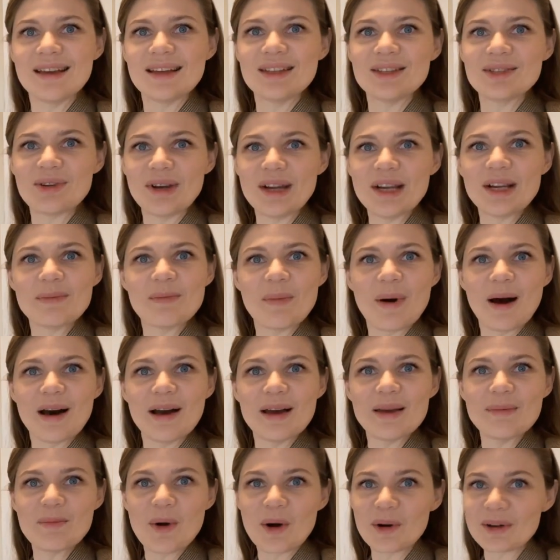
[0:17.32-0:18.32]
drink my
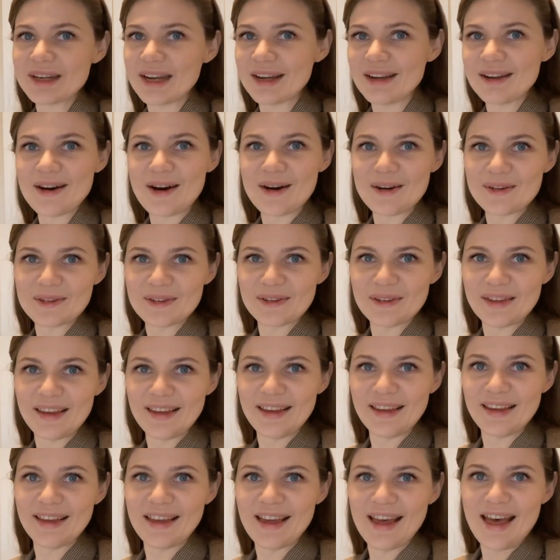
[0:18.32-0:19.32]
morning
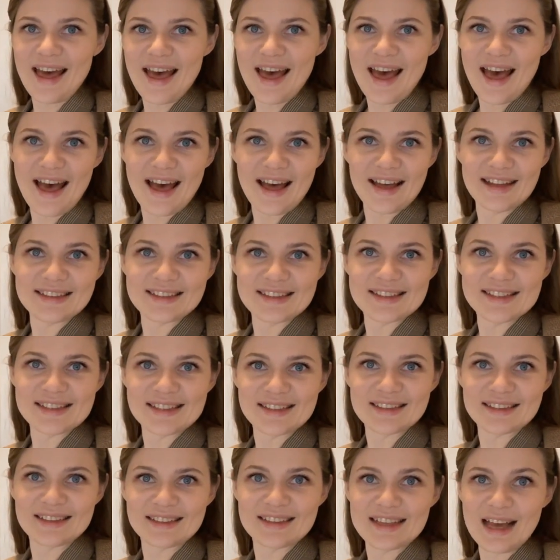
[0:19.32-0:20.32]
coffee,
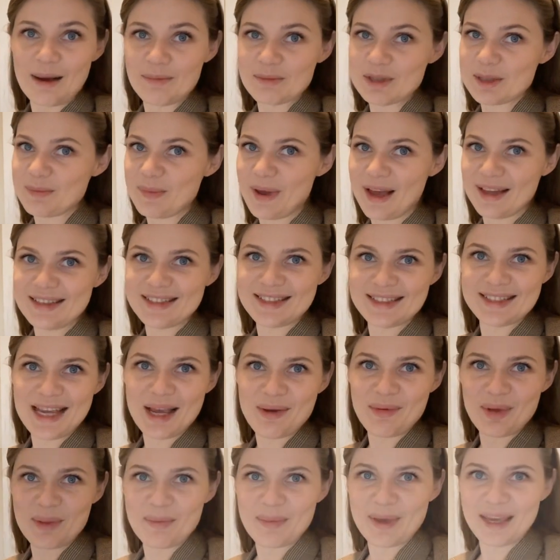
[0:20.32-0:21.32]
and come spend the day
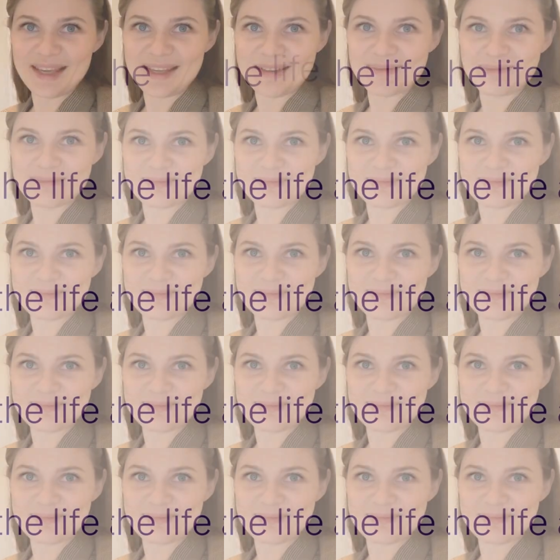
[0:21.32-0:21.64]
with me.